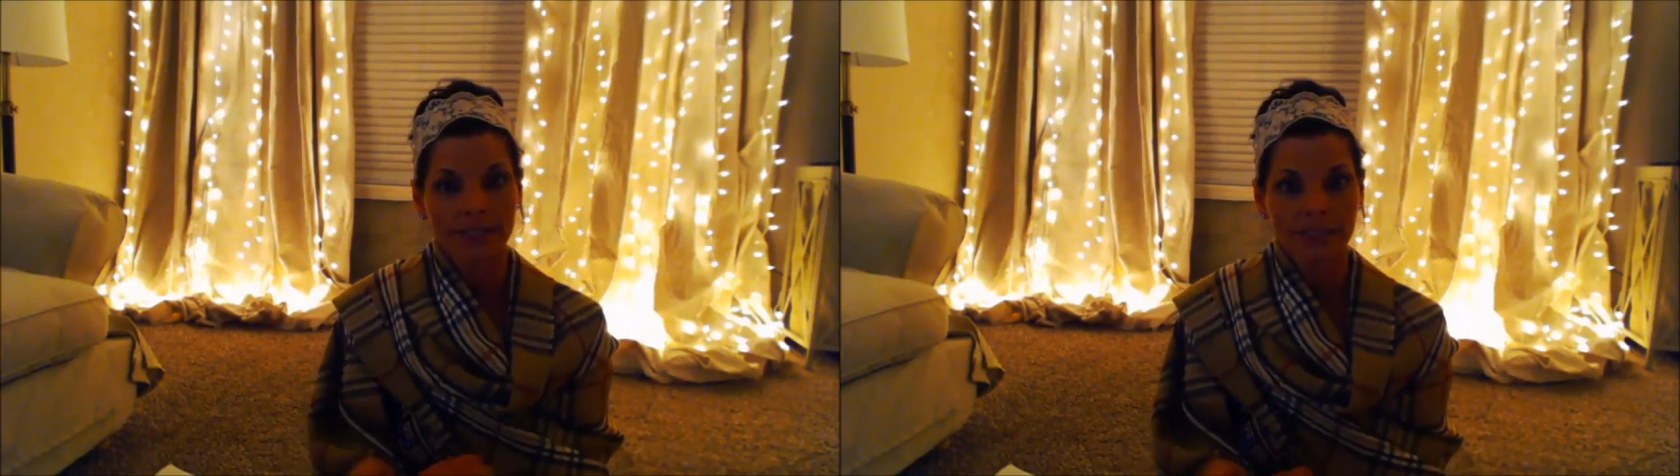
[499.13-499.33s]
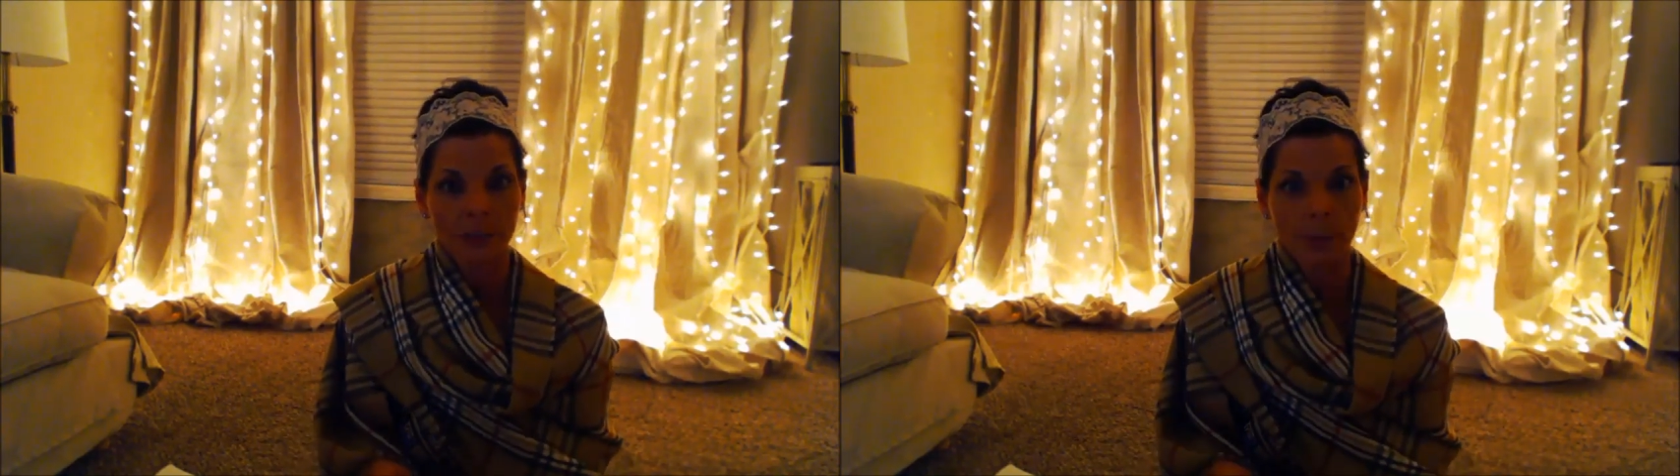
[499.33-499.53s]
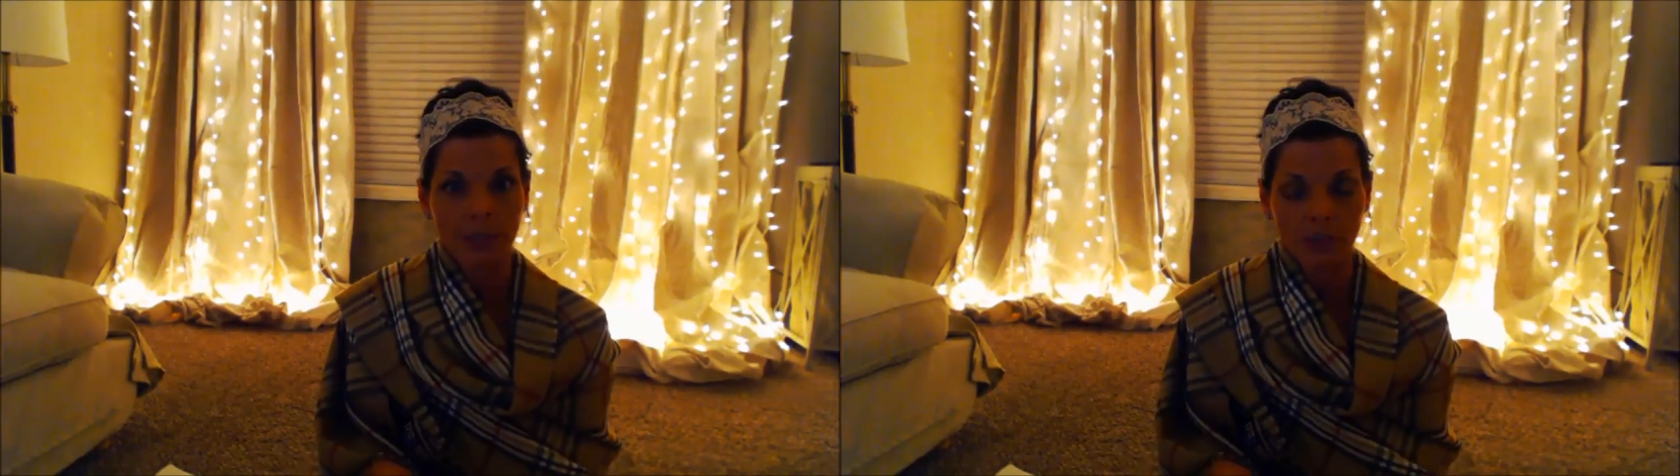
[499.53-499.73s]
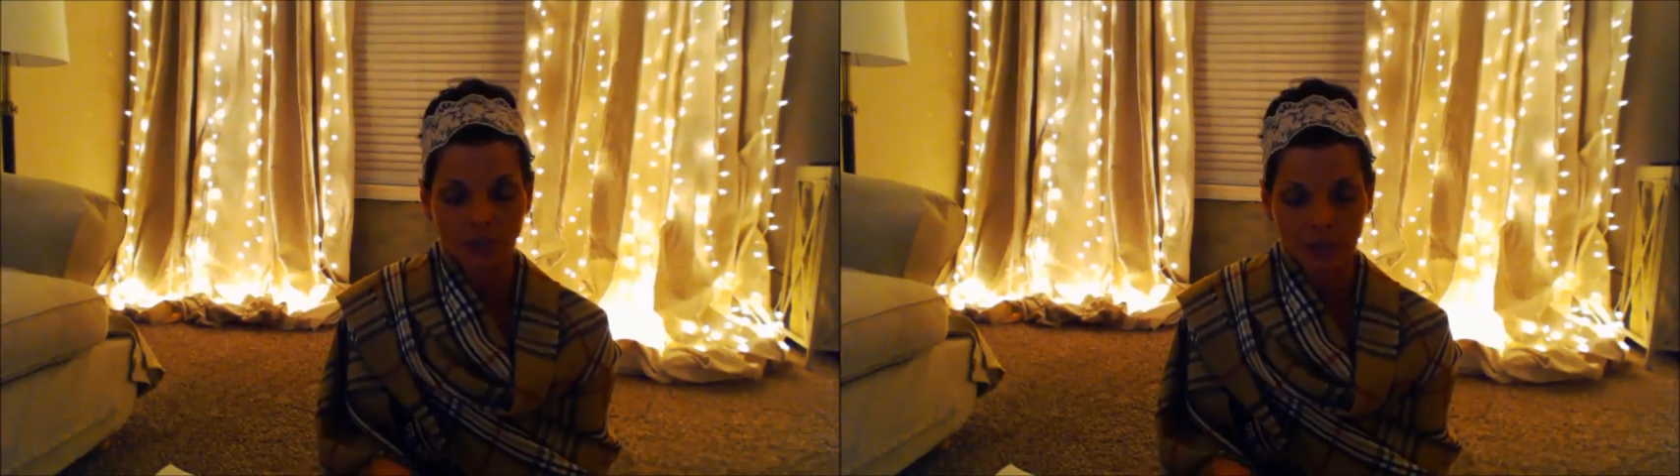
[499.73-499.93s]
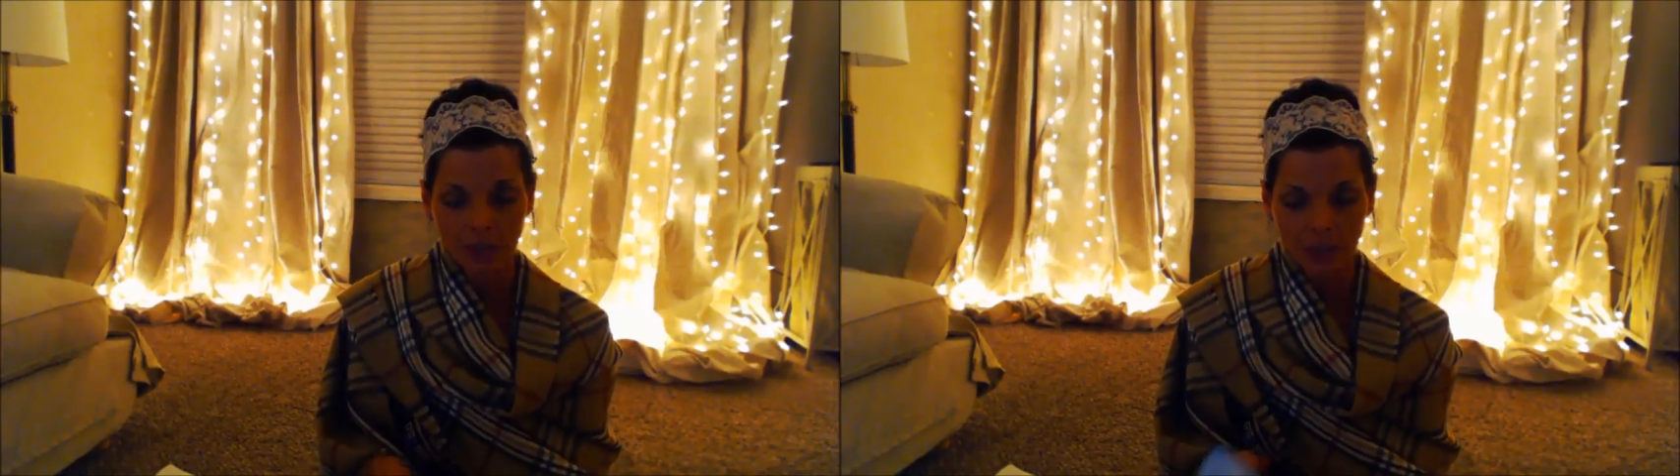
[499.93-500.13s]

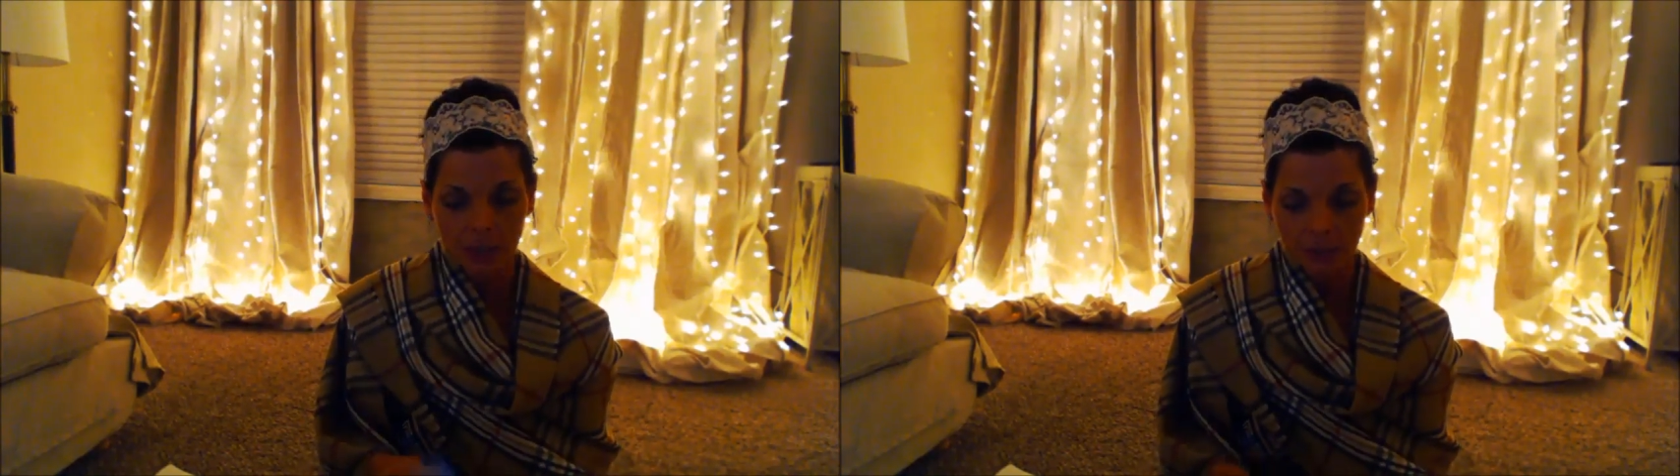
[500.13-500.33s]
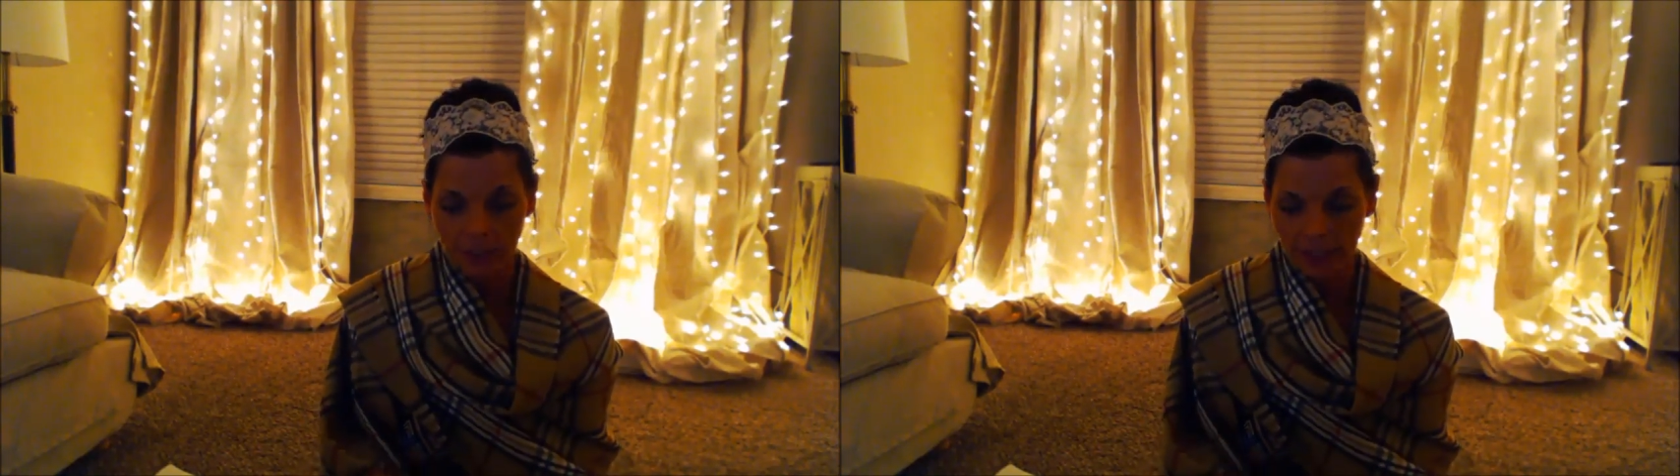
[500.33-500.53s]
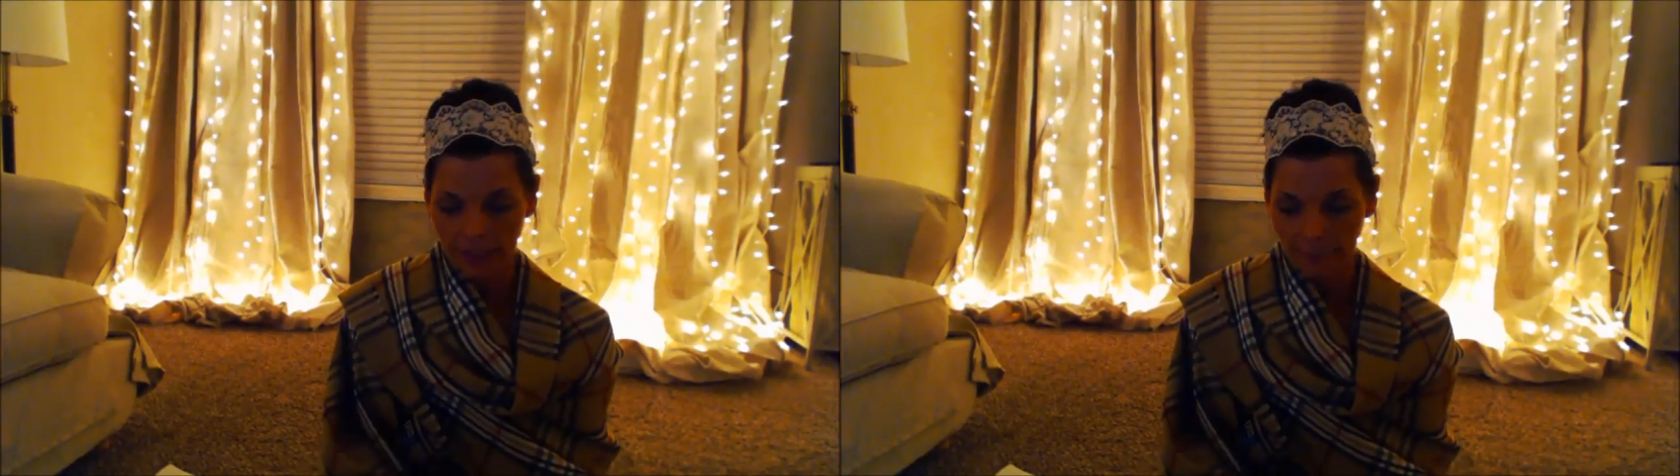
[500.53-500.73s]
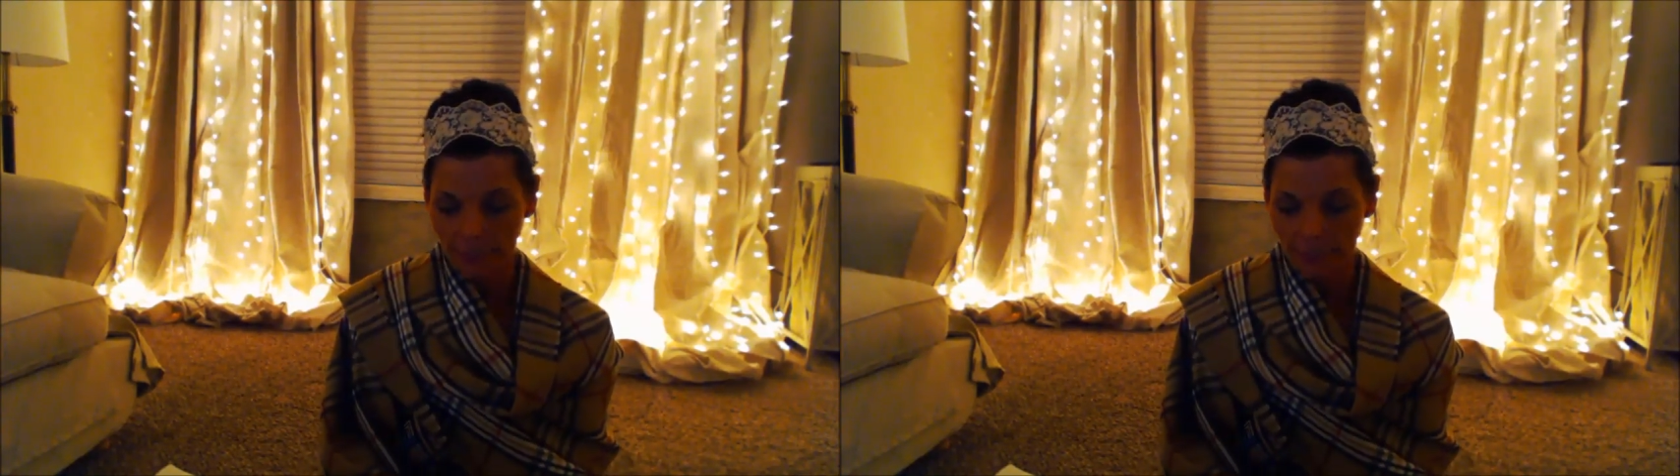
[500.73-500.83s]
situation, right?